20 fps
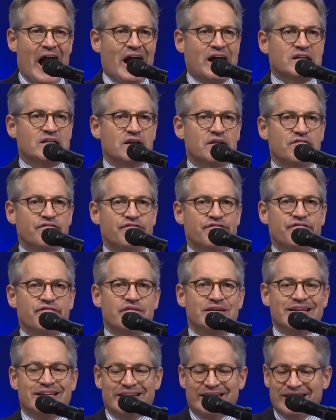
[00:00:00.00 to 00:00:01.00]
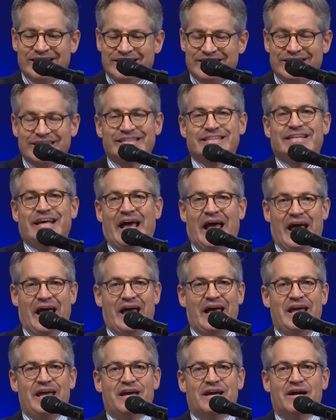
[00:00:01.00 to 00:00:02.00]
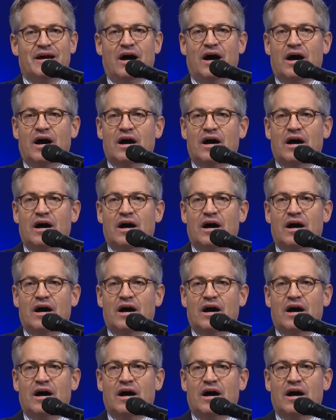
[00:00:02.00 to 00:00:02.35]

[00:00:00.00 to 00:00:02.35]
active today.